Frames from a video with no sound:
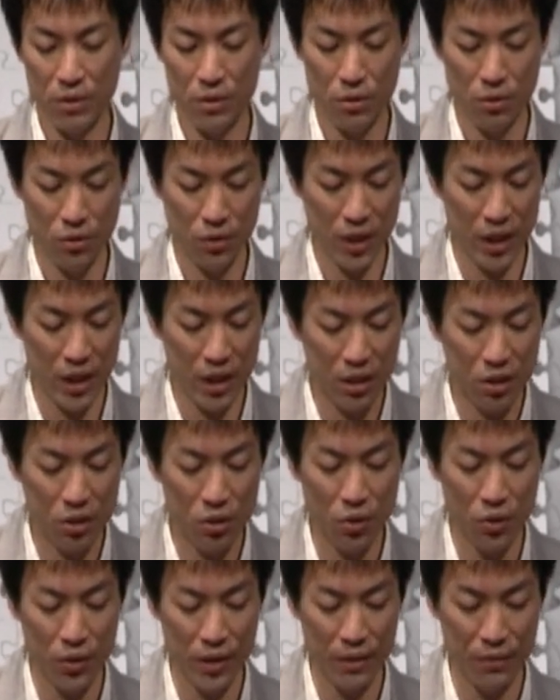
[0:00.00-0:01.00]
to
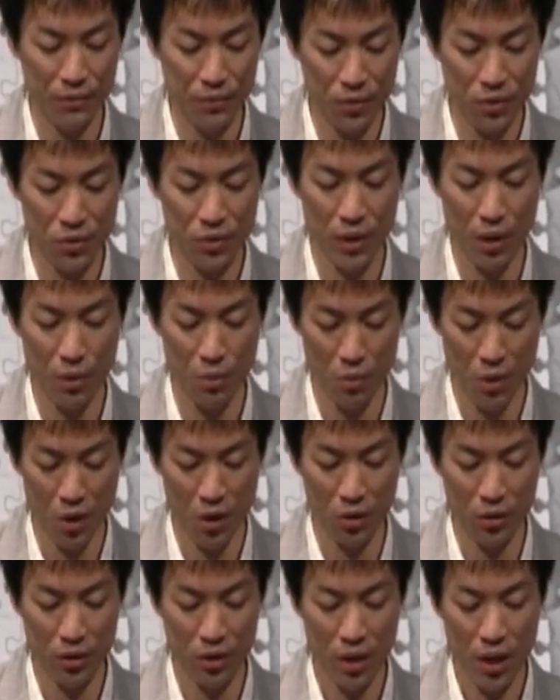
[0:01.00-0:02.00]
equally view the
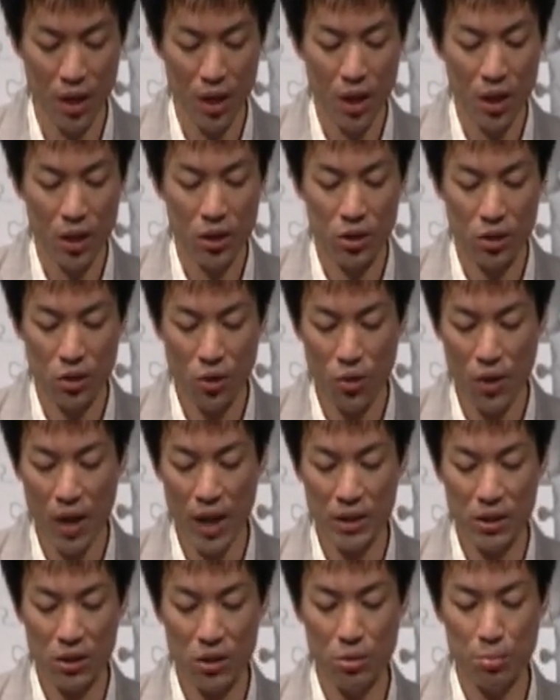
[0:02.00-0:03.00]
world so
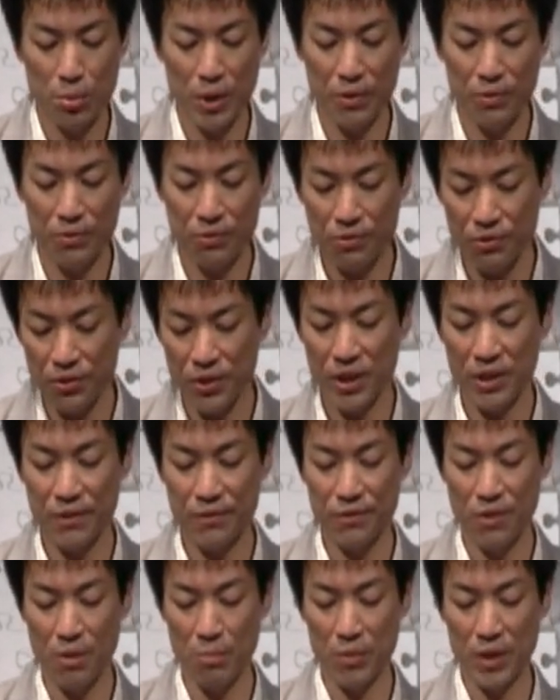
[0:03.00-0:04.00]
as to be free
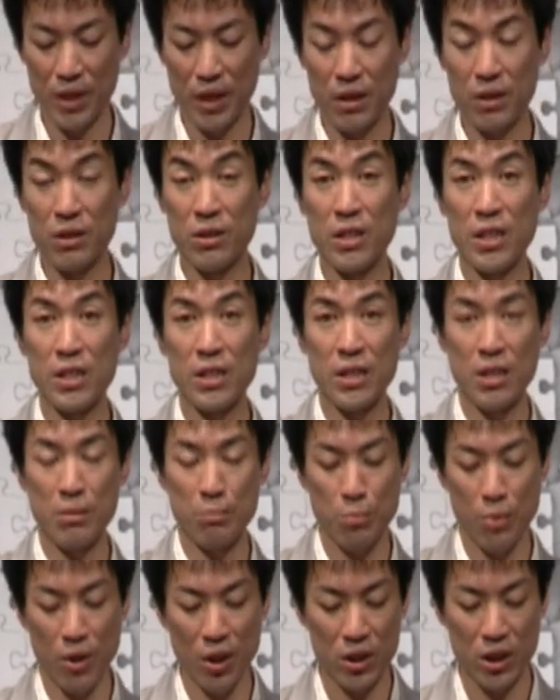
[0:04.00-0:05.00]
from existing
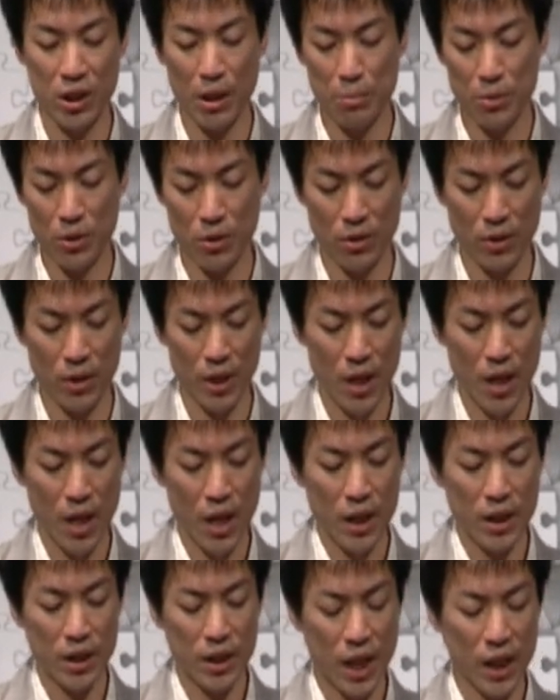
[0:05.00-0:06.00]
perception
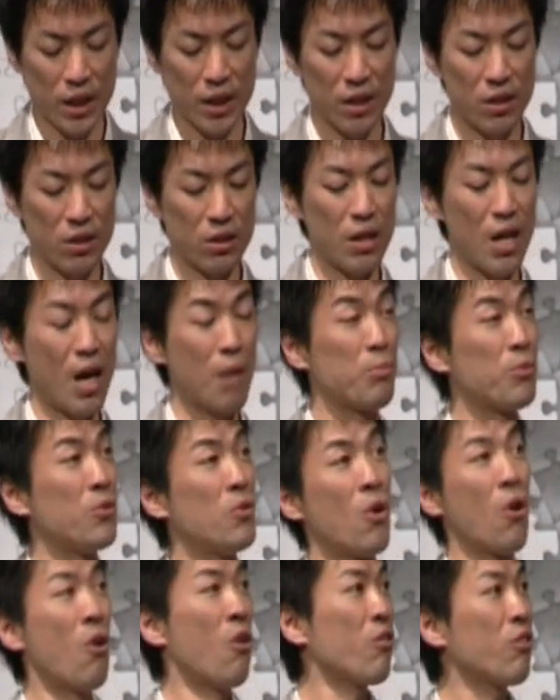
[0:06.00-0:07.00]
such as up
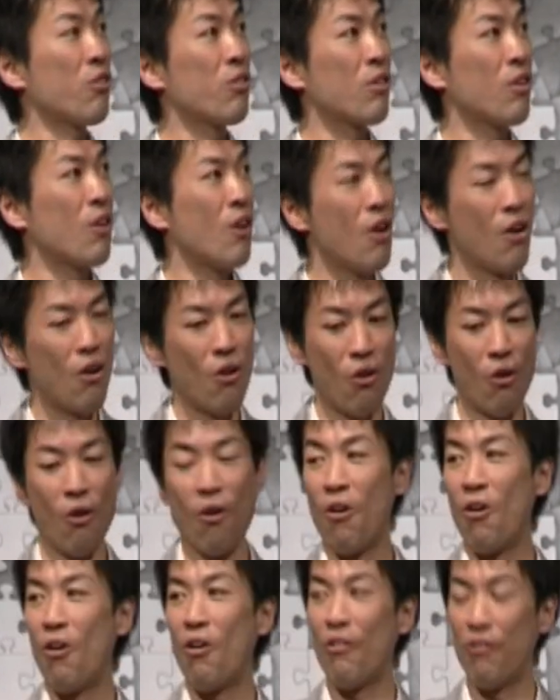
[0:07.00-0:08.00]
north
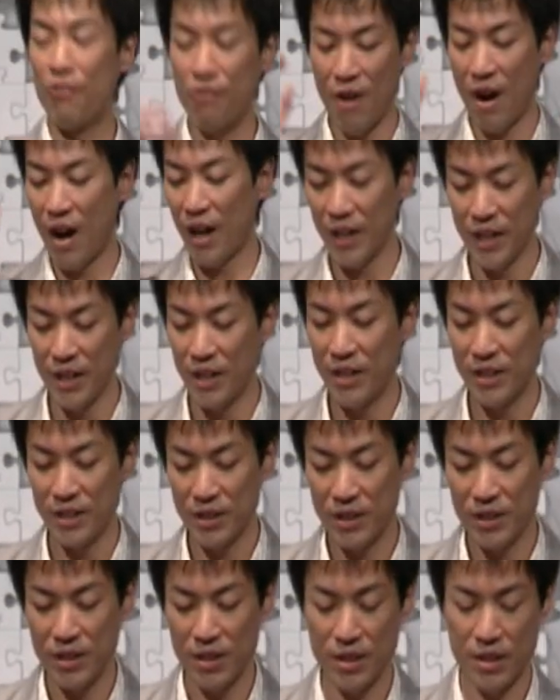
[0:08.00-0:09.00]
or far
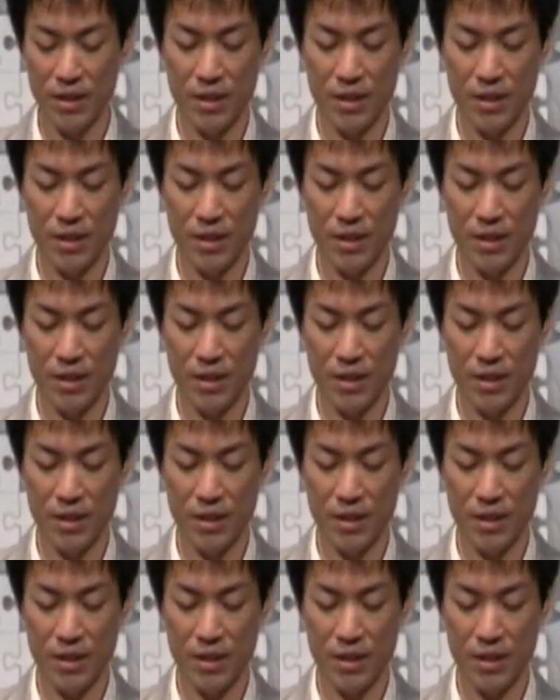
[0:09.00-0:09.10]
east.